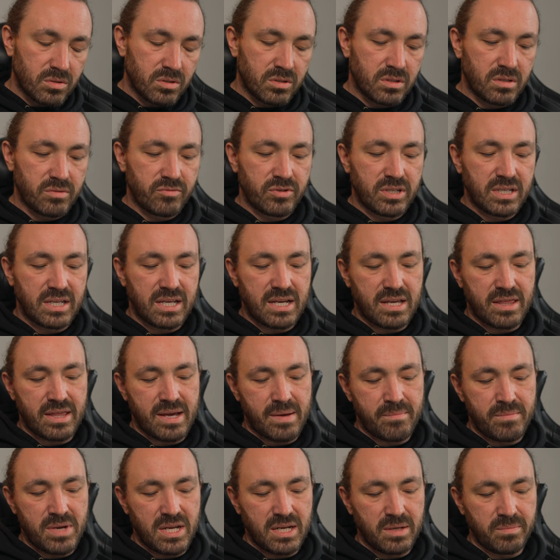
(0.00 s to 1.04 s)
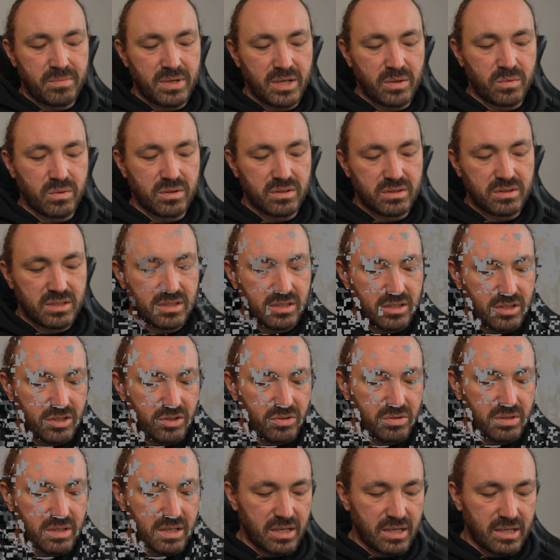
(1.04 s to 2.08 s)
Don't really get that many big ones in the
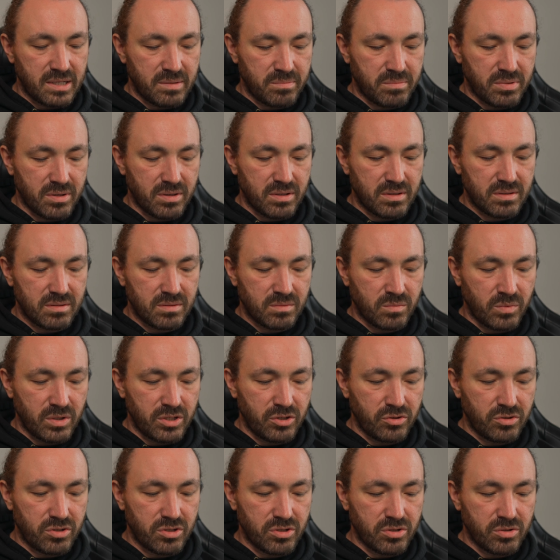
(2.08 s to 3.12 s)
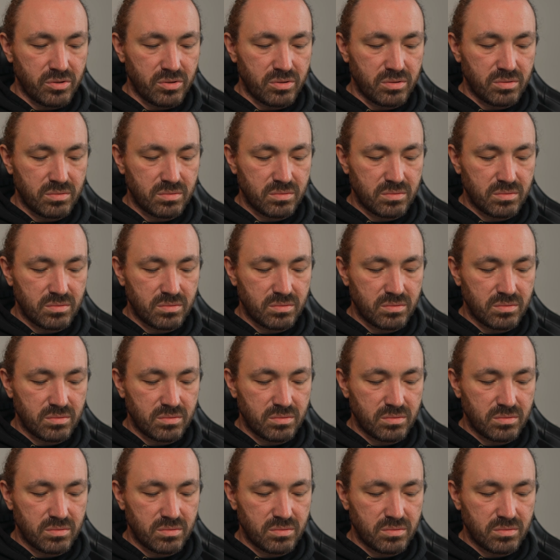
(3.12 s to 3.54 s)
UK, but when you do,